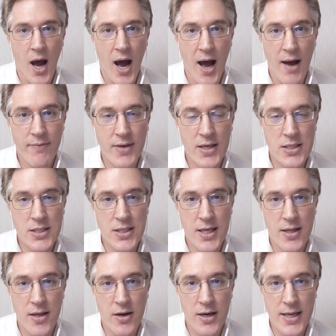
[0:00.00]

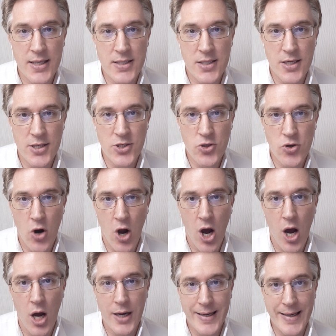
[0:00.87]
obviously there is a
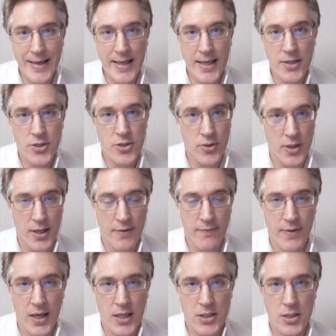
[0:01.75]
strong need to
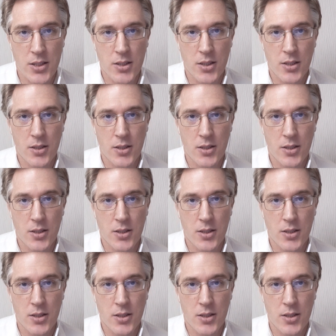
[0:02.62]
innovate.